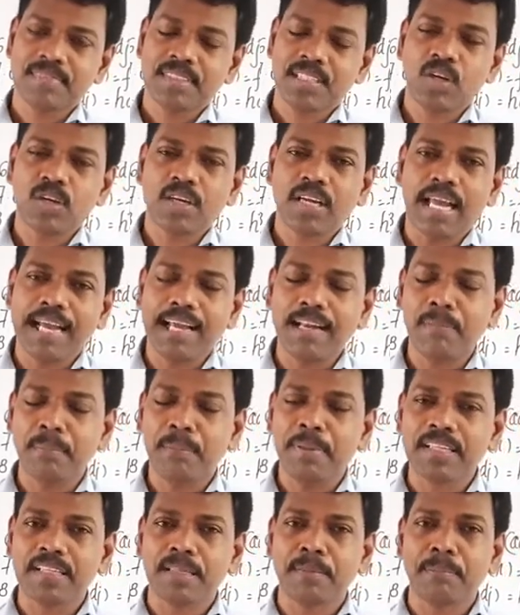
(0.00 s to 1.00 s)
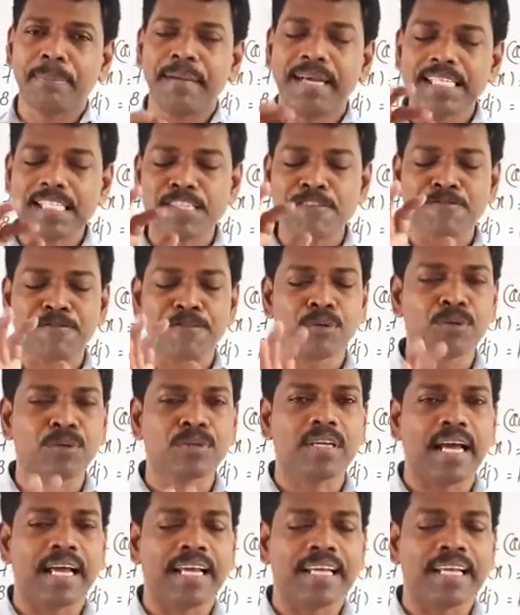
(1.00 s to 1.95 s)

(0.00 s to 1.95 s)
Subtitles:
Okay, I'll bring the best fruit I